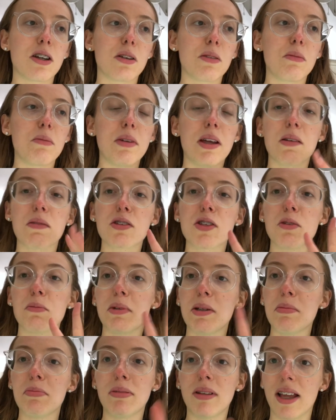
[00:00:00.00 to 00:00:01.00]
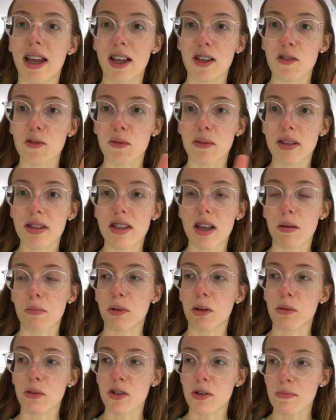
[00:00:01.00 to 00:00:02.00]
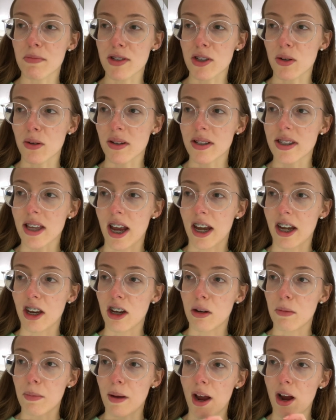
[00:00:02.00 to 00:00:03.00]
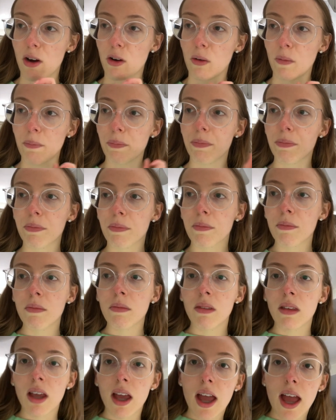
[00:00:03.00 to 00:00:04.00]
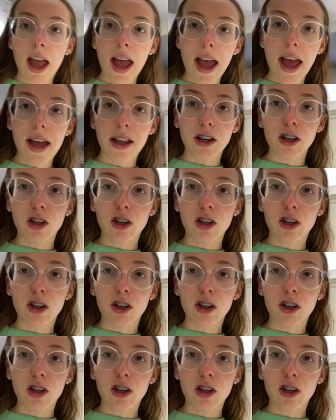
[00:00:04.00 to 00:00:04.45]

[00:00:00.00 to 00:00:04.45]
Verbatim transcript: we have so many plans for the summer, which I'm so excited about. And